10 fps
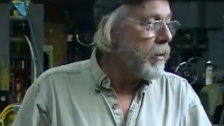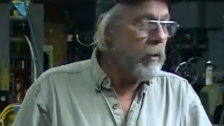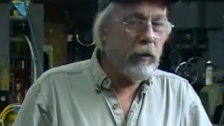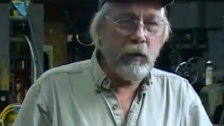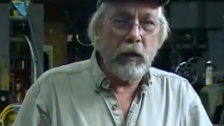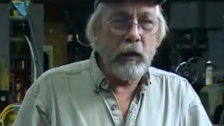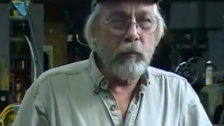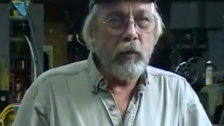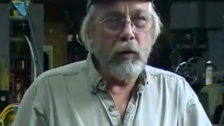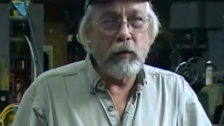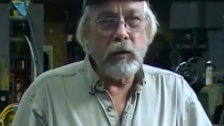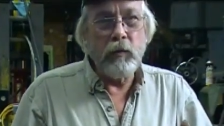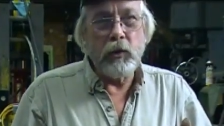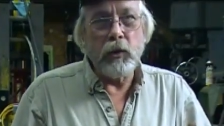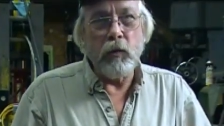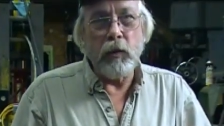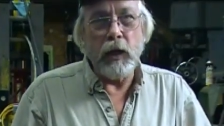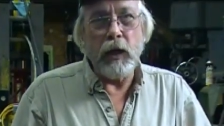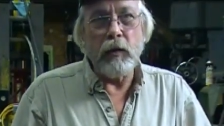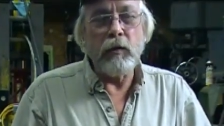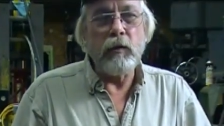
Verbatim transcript: I think part two was showing that.